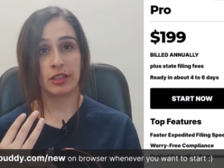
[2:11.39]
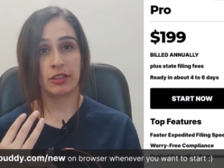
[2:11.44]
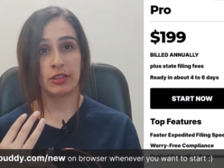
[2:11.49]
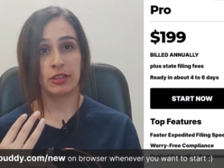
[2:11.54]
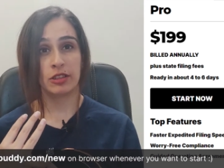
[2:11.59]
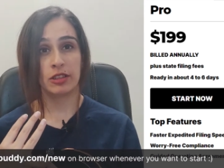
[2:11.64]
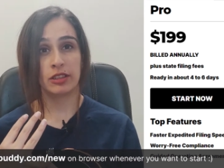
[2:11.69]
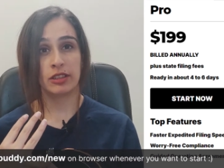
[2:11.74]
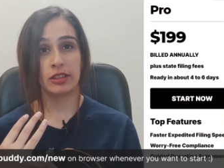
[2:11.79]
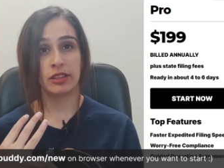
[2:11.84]

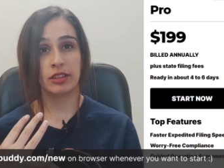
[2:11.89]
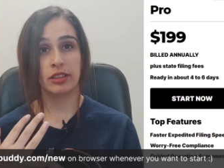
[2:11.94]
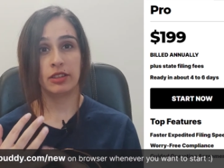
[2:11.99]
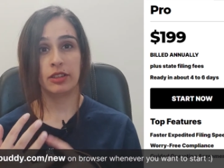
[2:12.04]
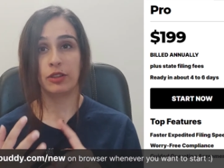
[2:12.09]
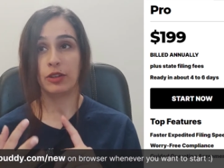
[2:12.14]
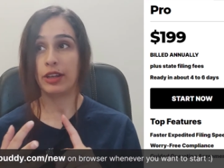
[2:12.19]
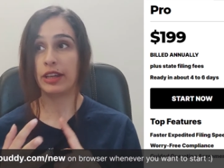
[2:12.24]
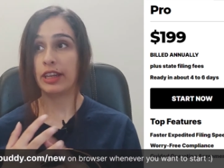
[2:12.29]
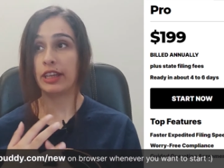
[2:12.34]
consultant,
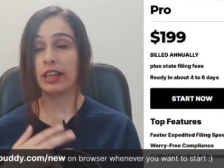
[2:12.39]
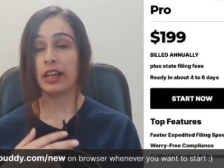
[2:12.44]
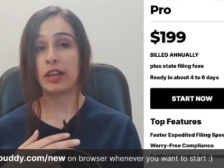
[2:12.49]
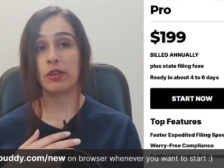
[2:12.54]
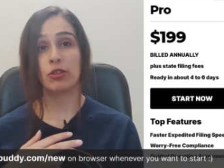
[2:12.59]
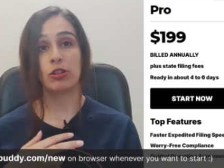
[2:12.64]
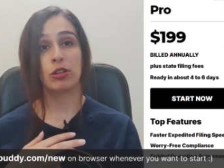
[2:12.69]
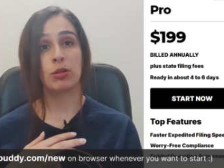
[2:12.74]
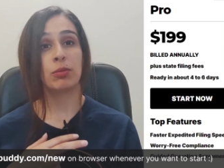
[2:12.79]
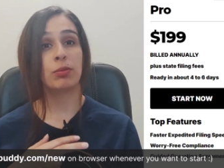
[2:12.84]
you're getting
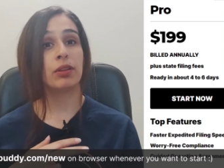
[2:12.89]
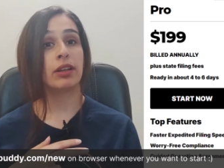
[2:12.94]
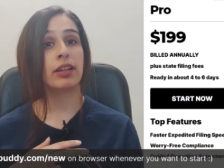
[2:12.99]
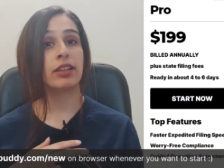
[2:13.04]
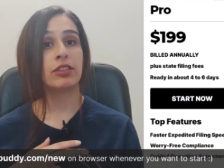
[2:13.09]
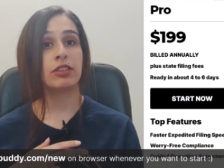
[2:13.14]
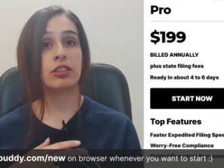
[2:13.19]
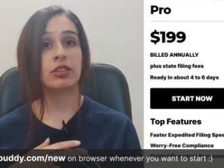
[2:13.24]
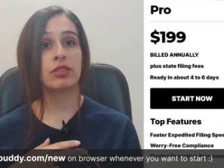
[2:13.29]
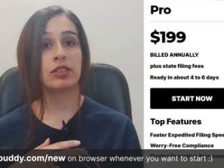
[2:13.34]
annual
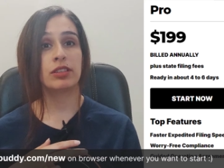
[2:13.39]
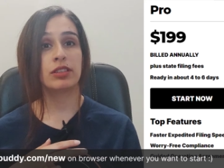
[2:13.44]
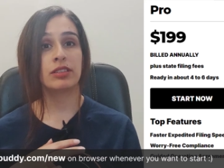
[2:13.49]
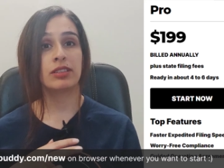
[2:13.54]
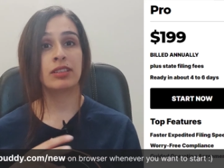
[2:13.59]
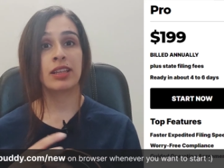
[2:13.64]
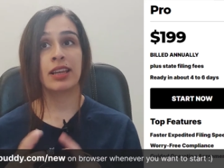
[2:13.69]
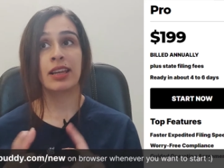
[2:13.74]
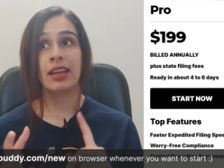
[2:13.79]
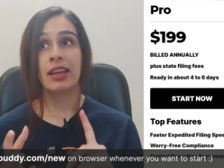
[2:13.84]
compliance services,